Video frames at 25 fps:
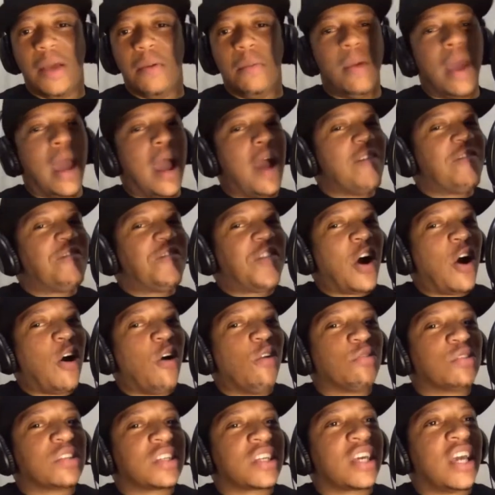And
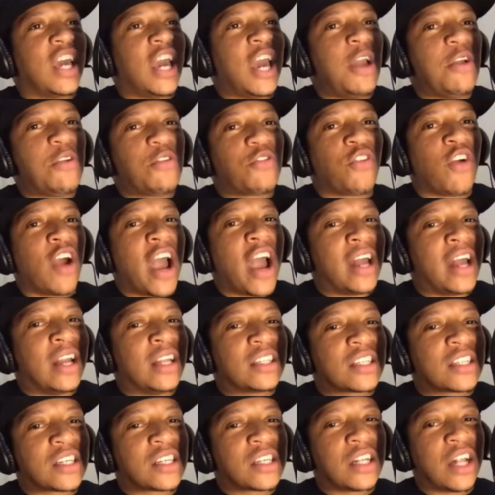folks keep trying to
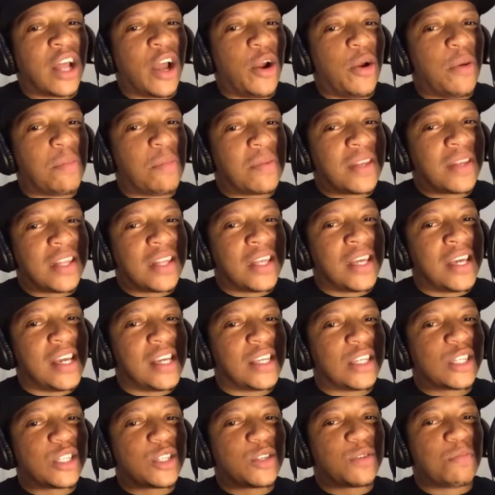slurp
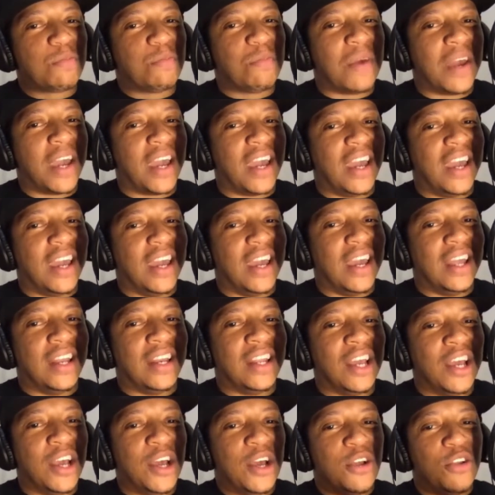this man,
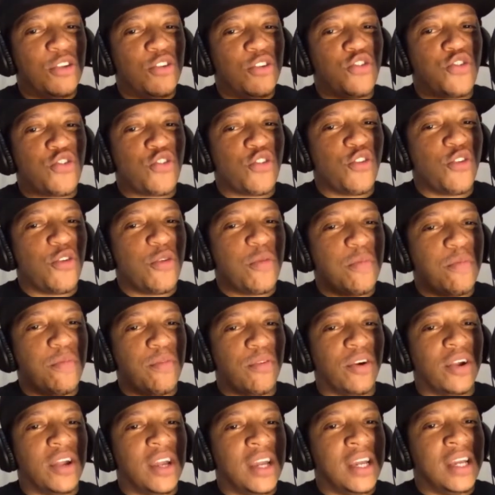Drew
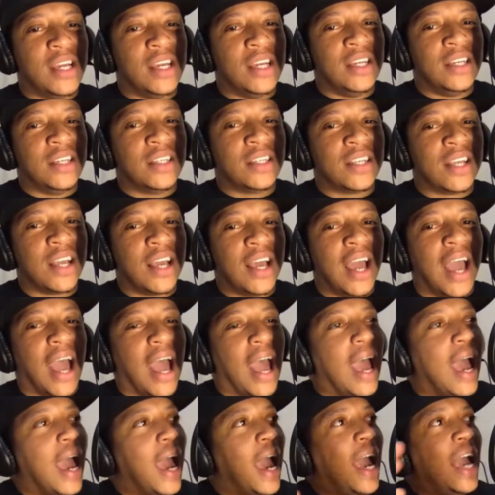Brees.
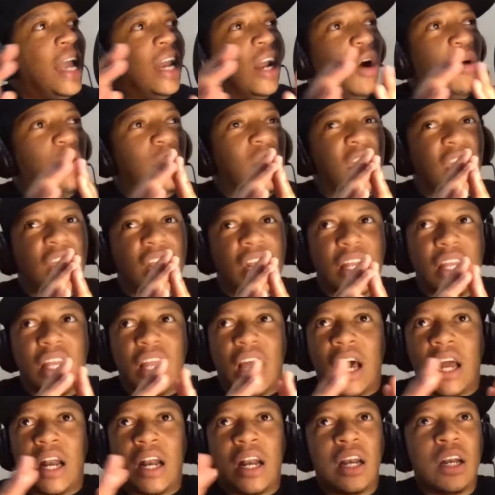He don't get
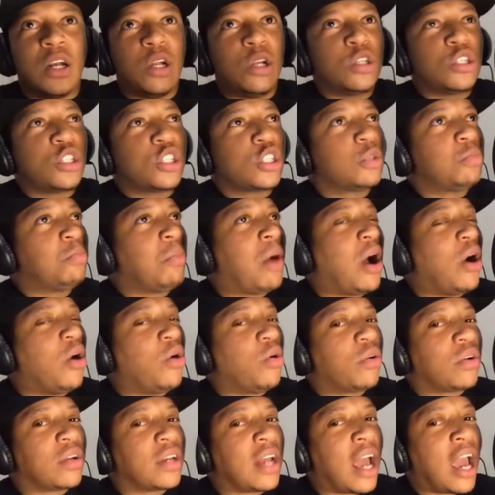none of the
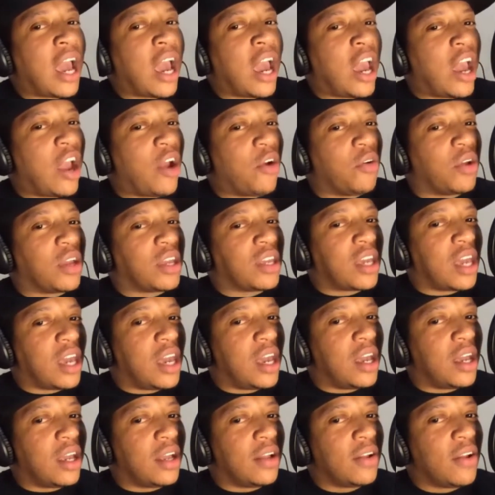smoke that Aaron
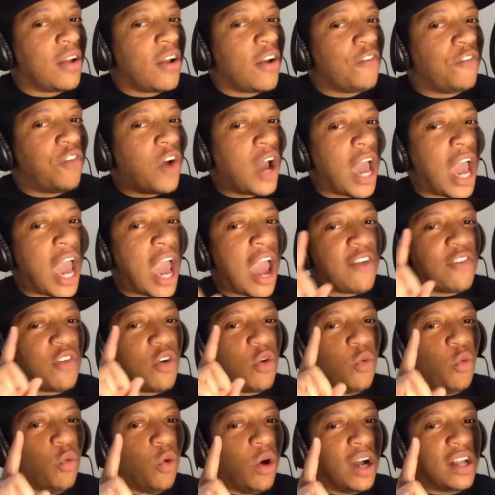get for
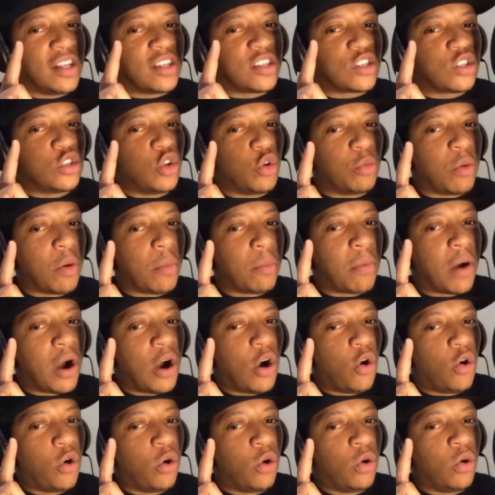having one Super
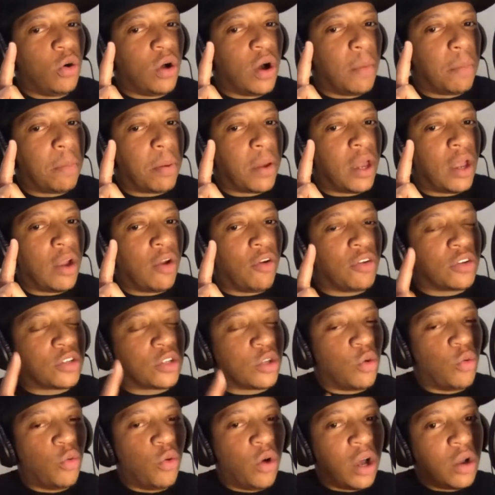Bowl appearance
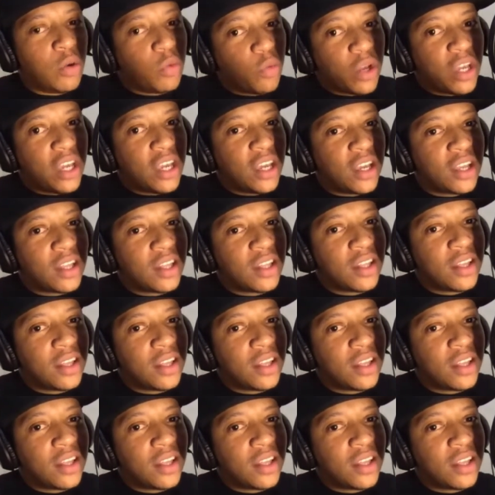and one win.